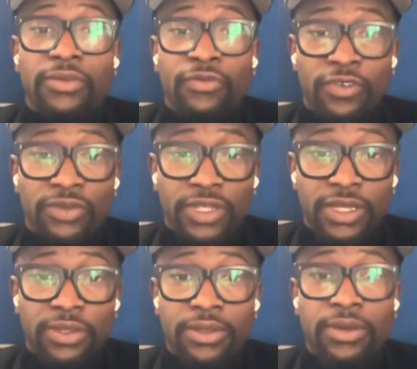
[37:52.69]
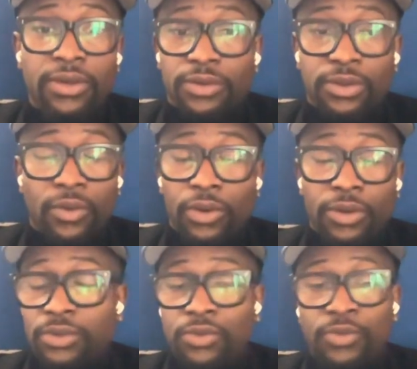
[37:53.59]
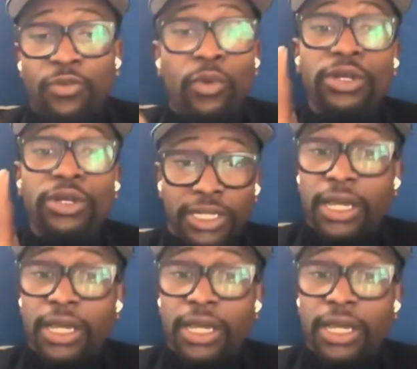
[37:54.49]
50, you know, we've worked